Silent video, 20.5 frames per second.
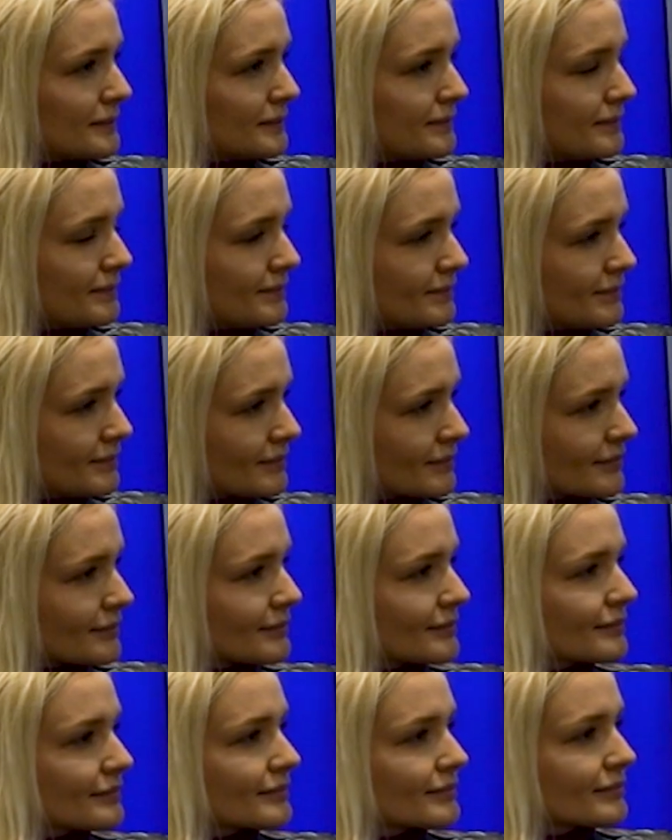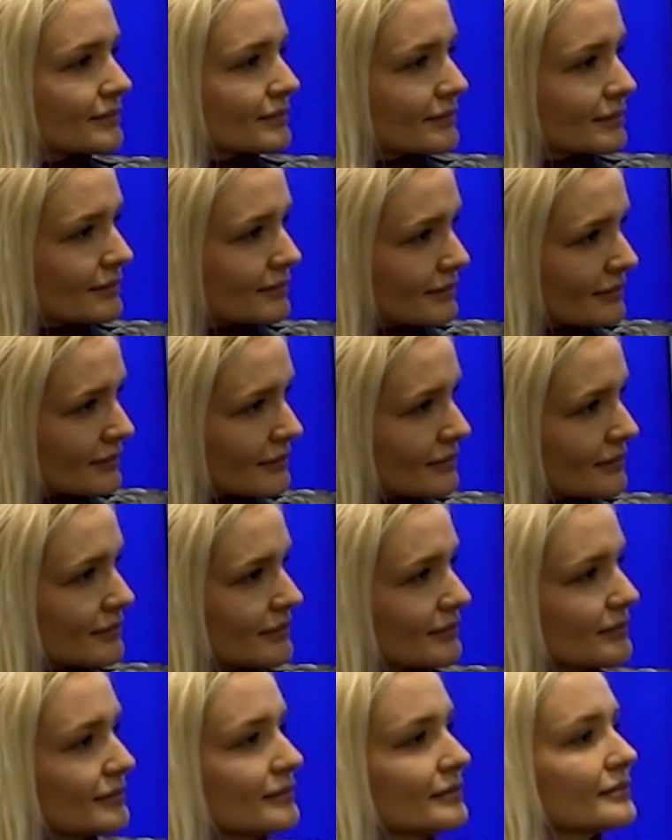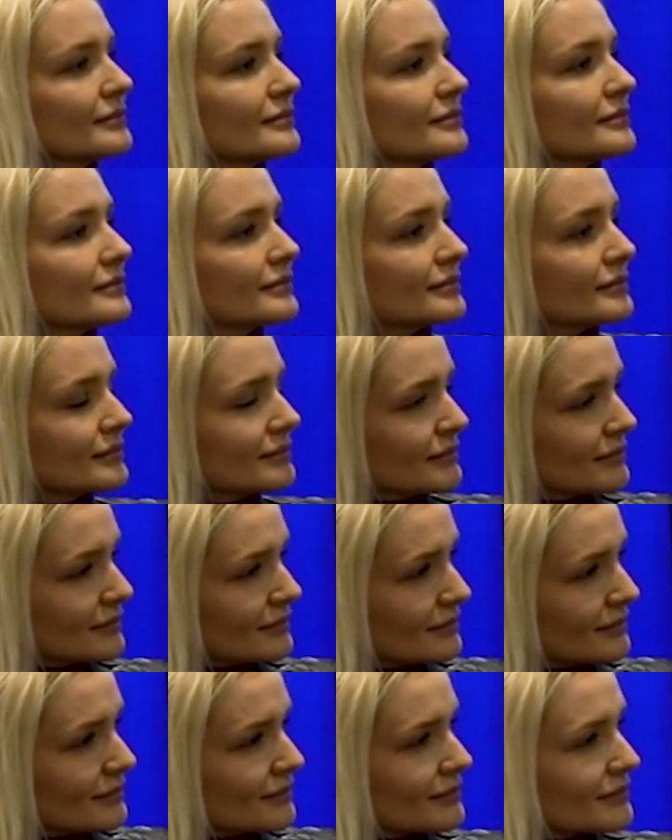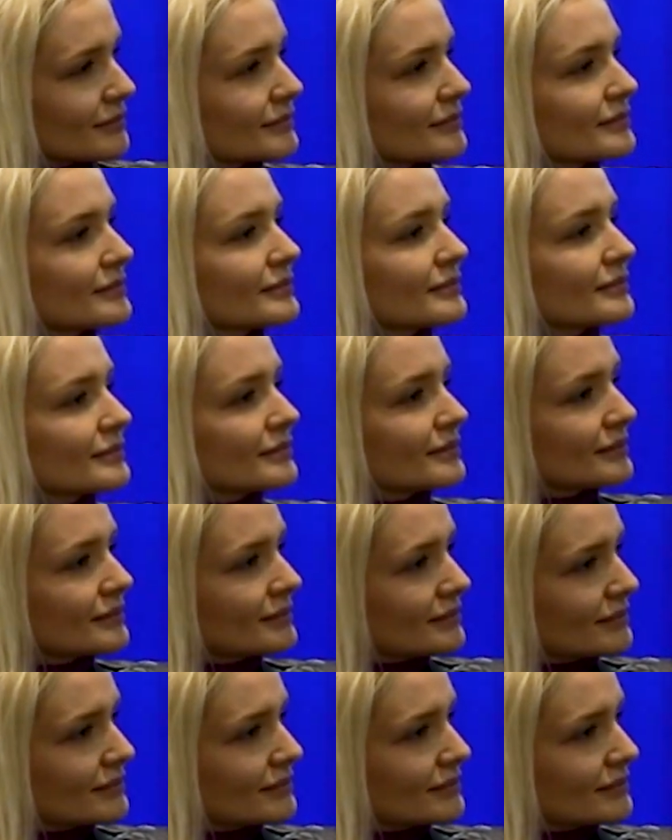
This person isn't speaking.